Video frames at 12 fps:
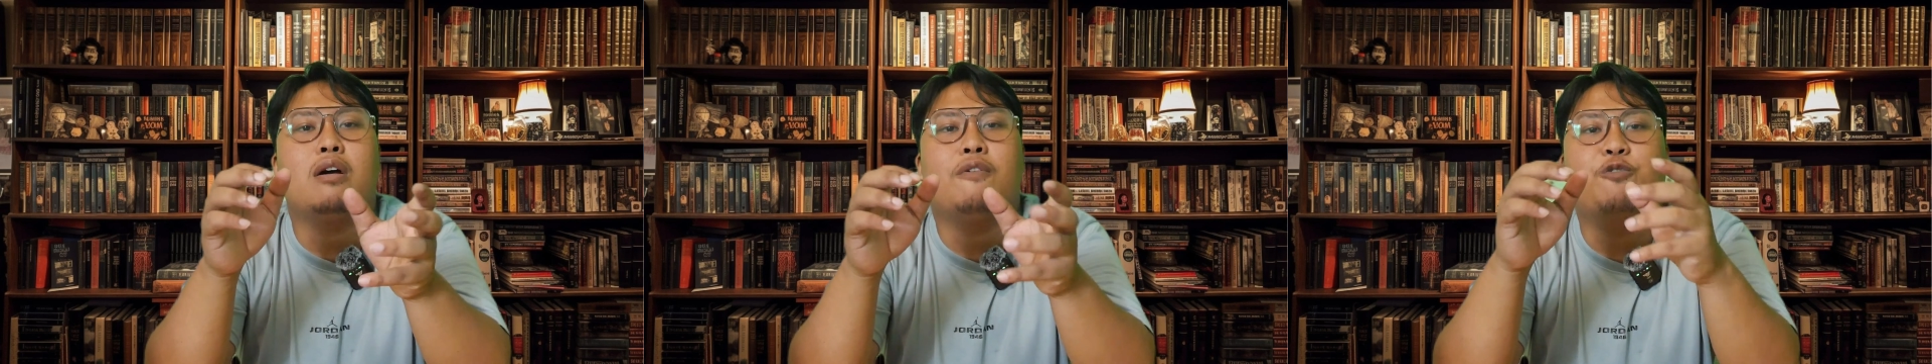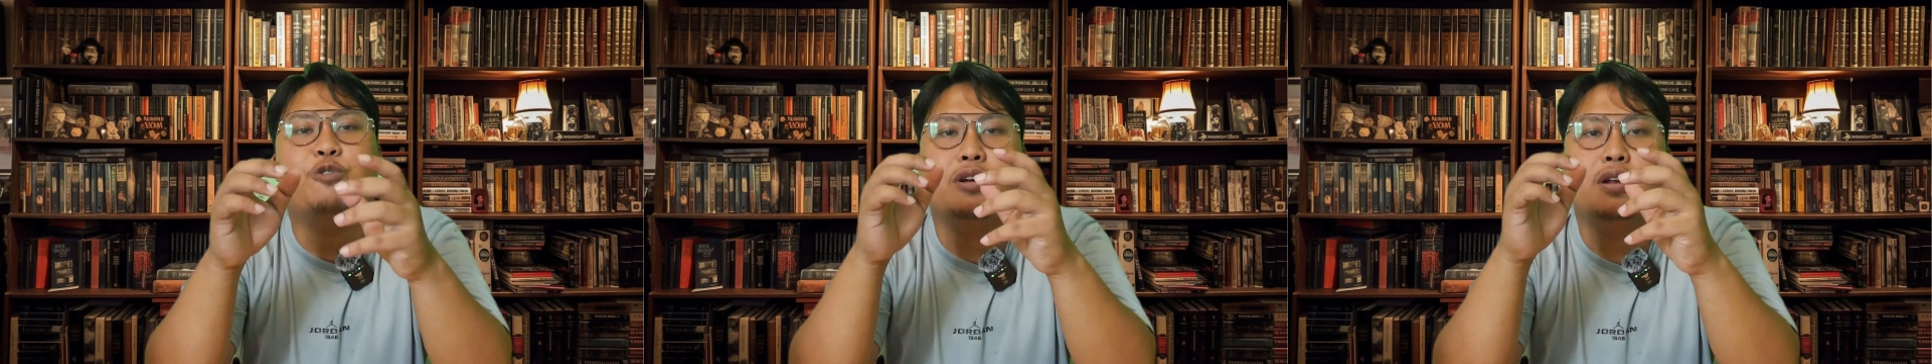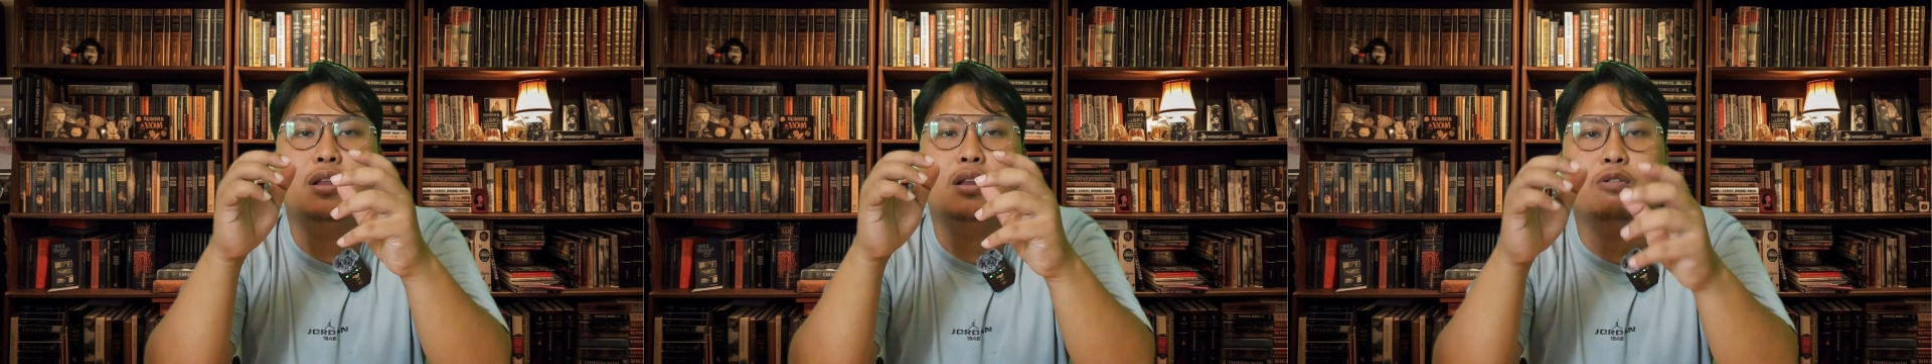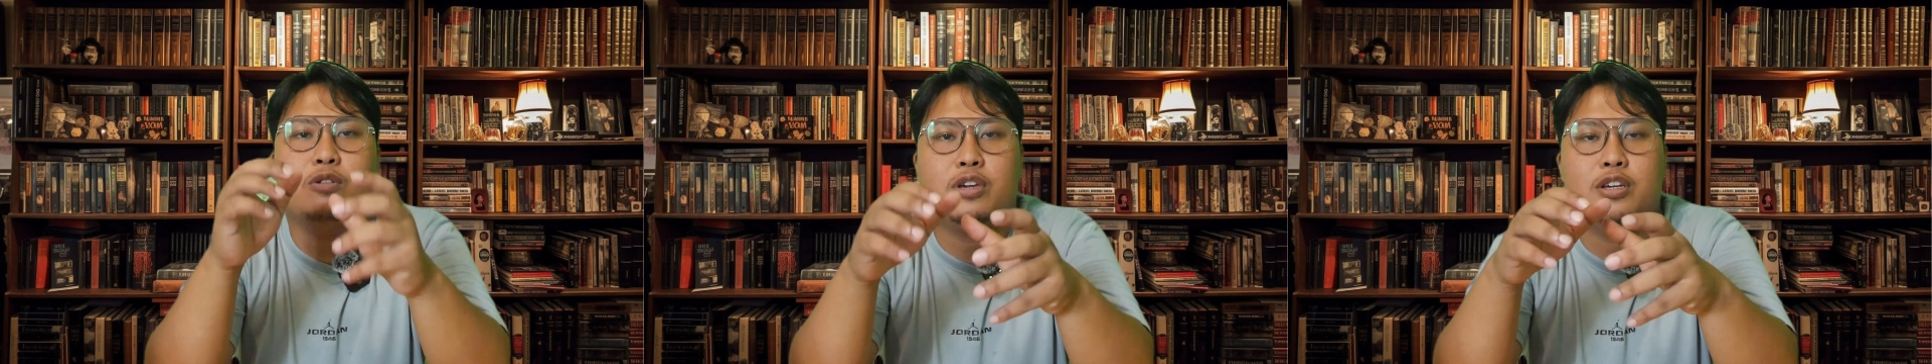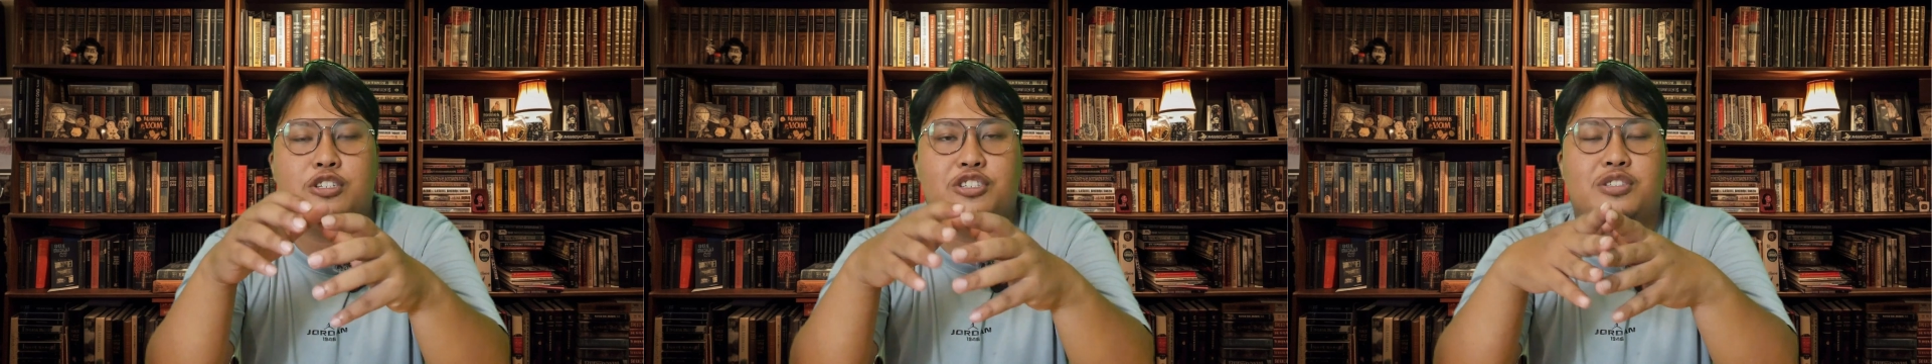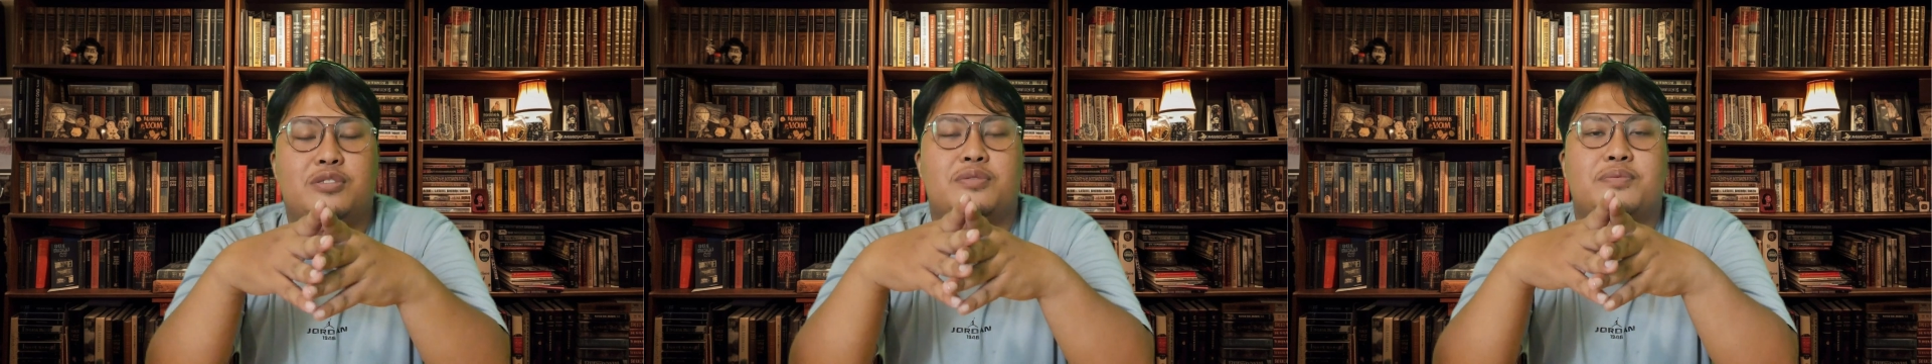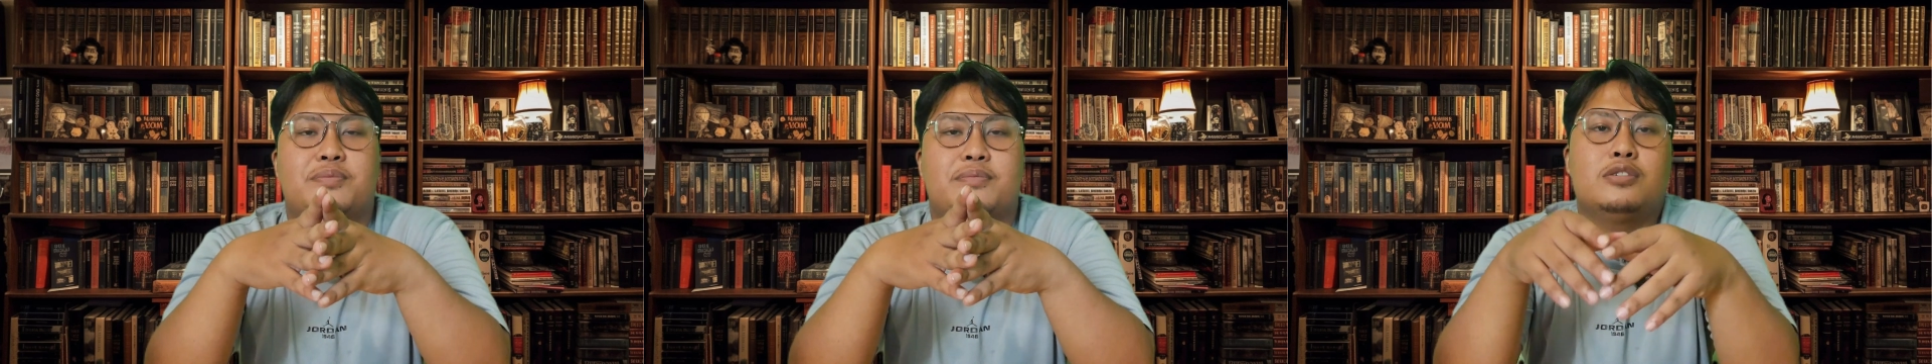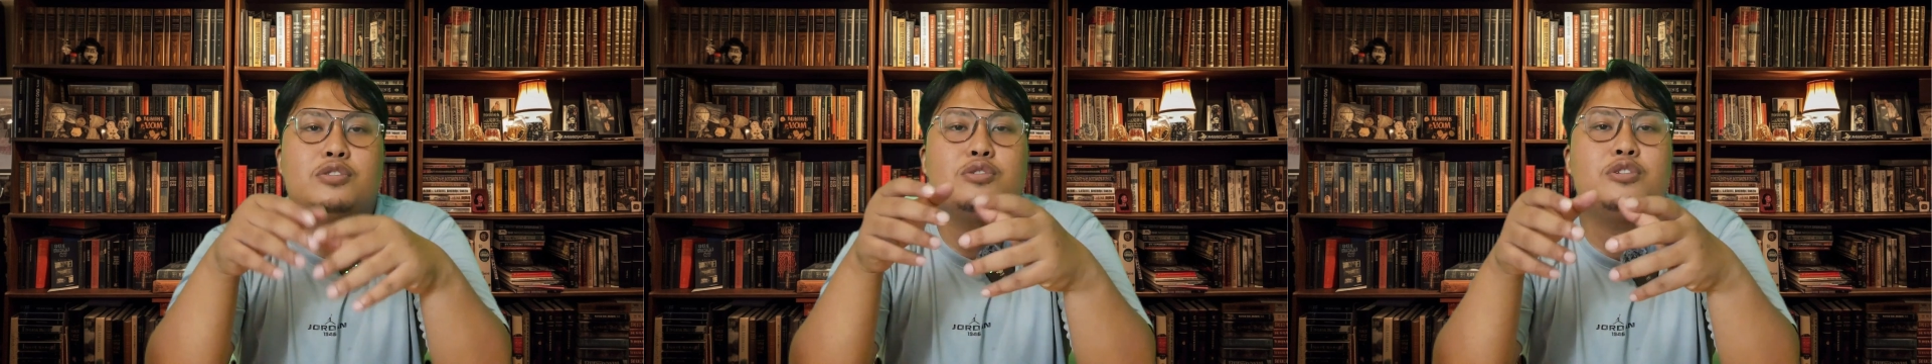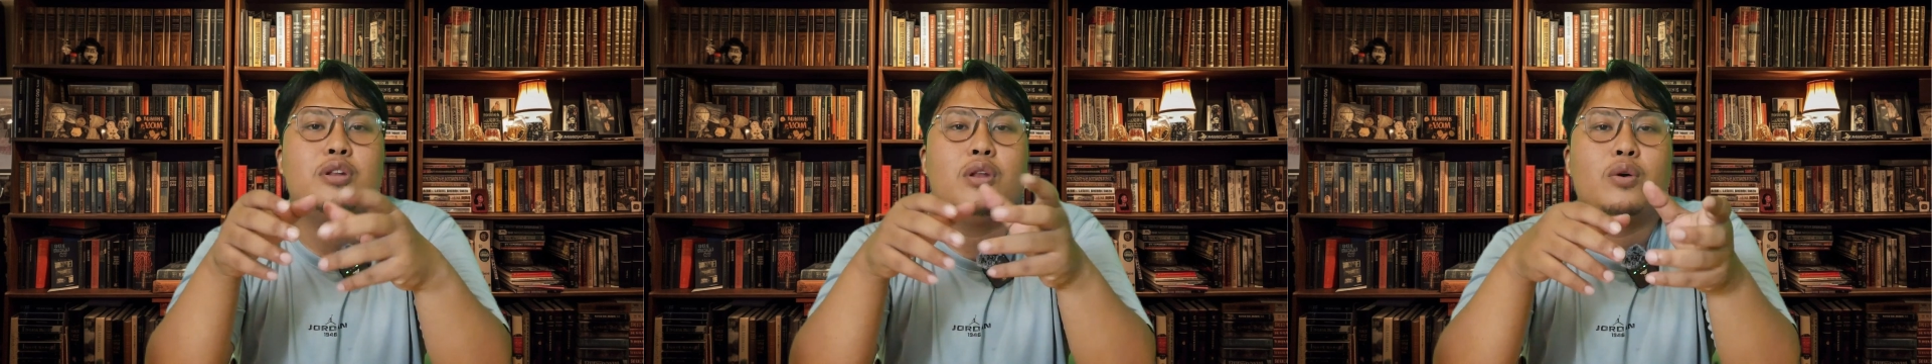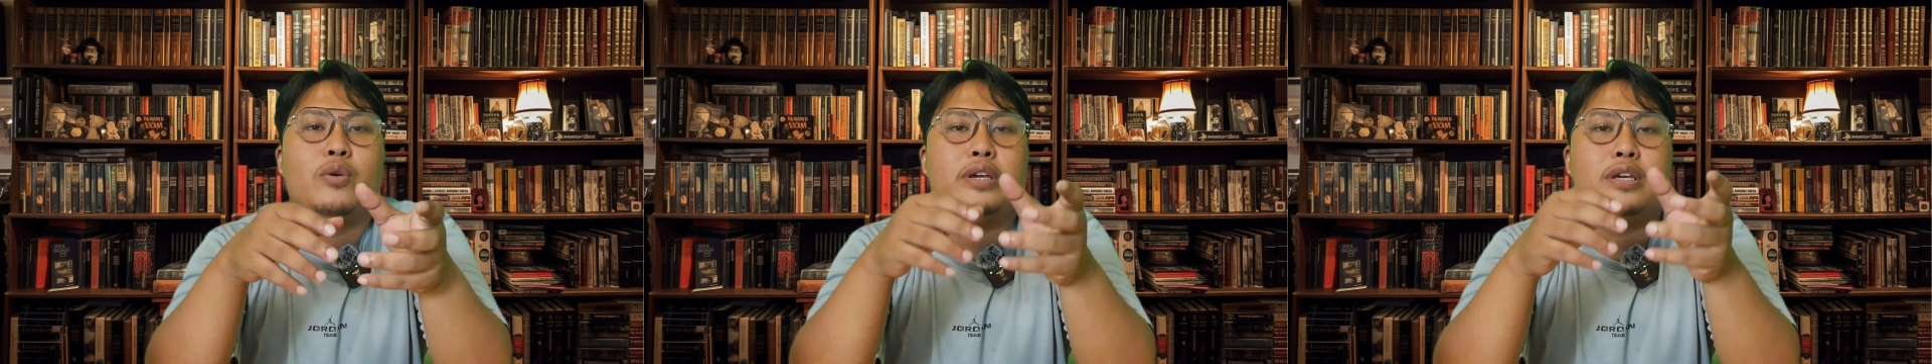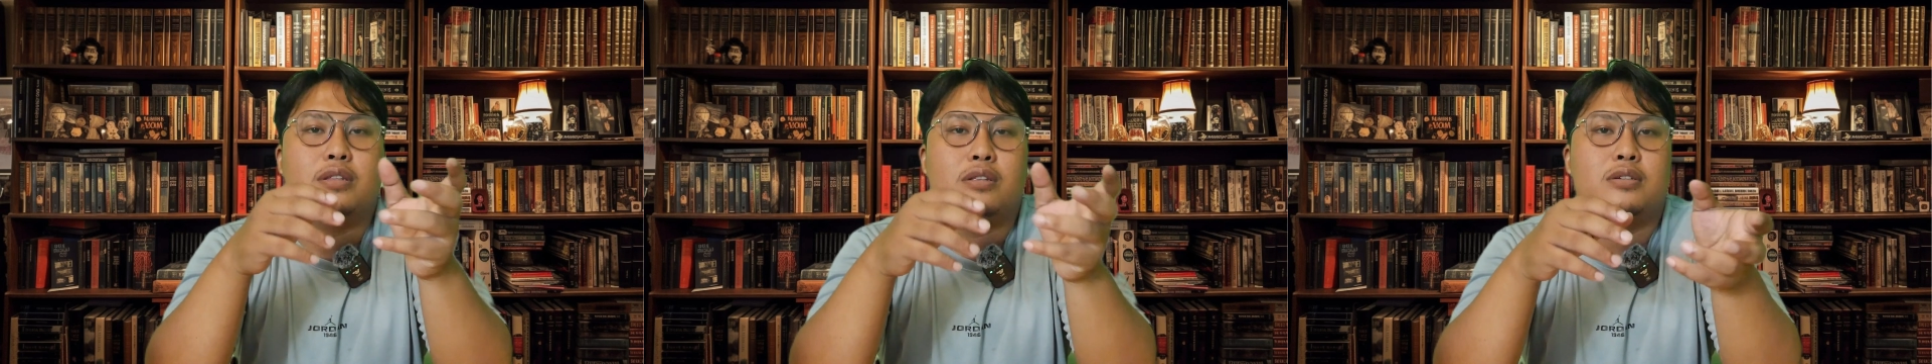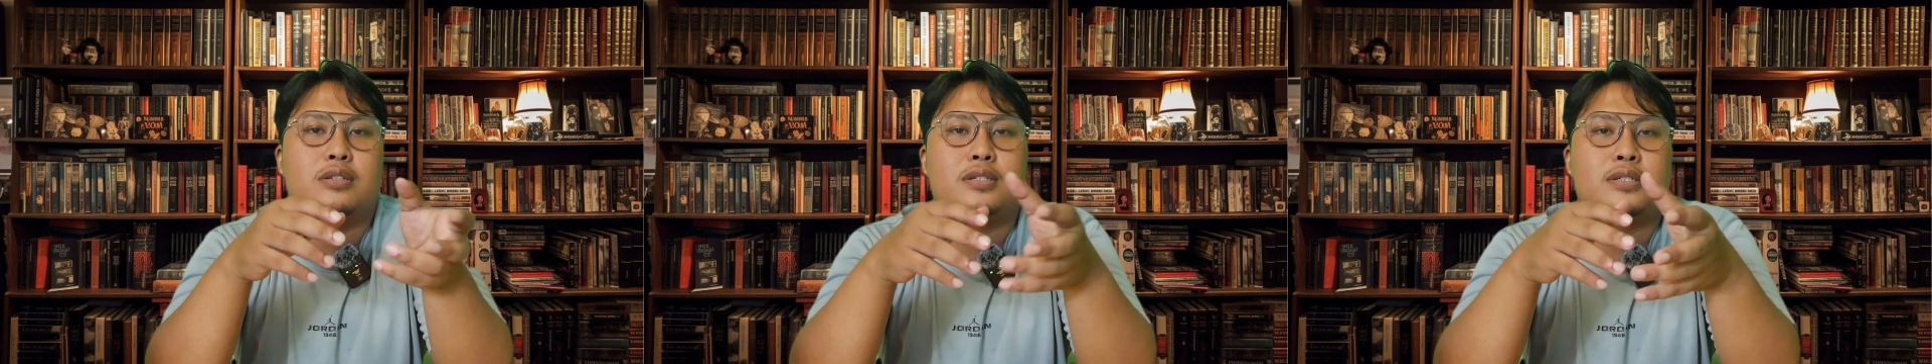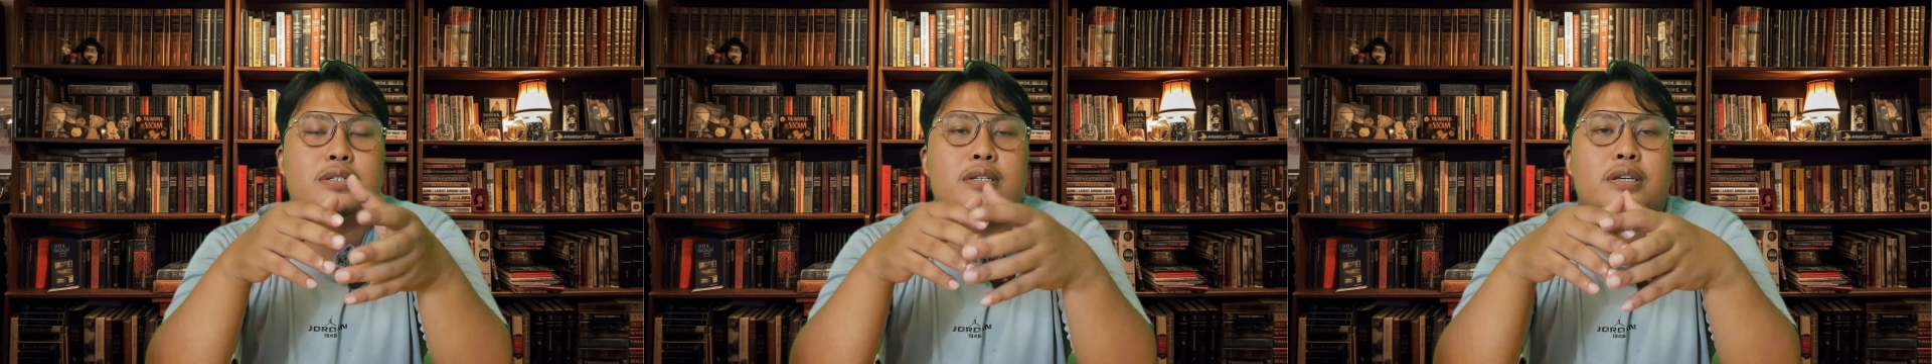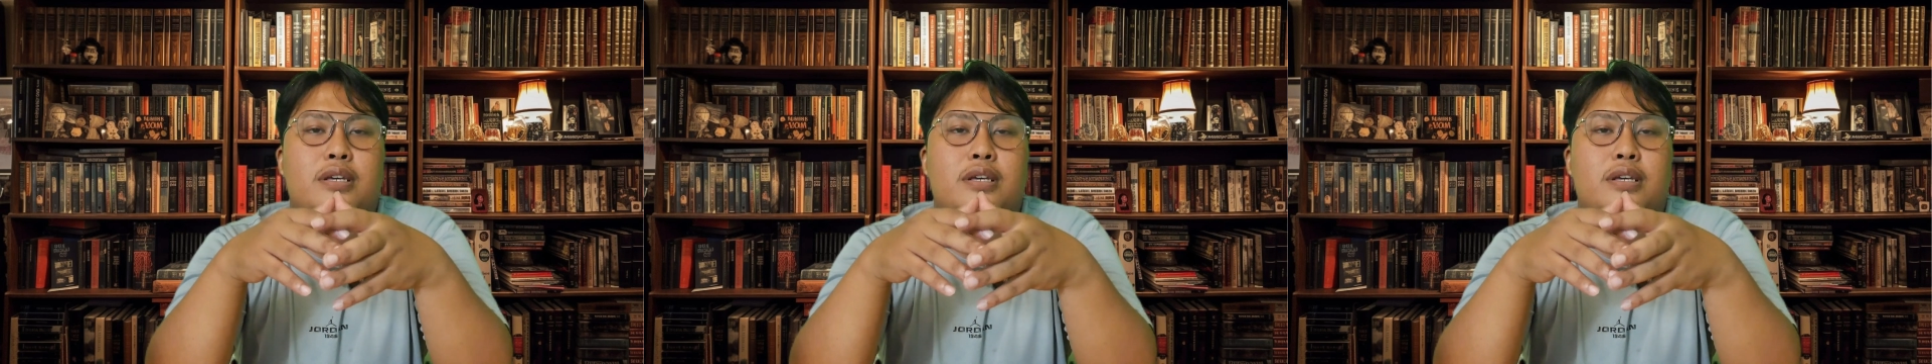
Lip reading: of relocation. Student loan interest.